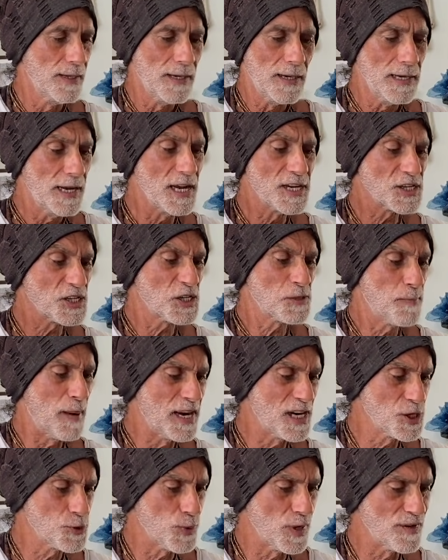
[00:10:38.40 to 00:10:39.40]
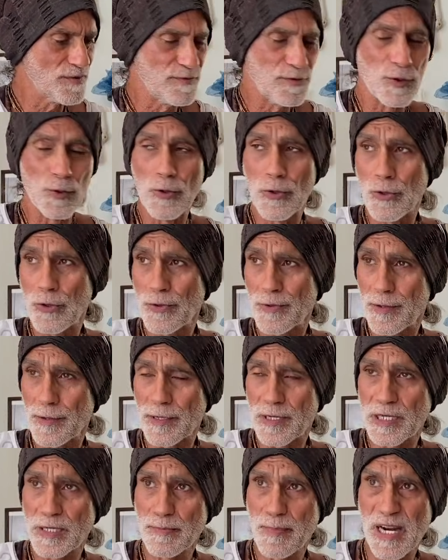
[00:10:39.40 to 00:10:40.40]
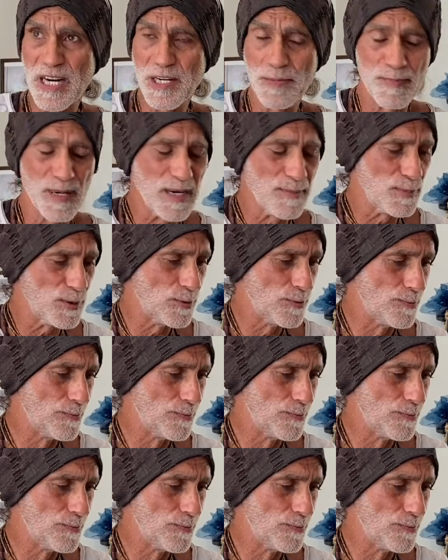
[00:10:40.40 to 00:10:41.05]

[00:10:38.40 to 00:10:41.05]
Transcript: Here's a Spanish one for the Spanish people.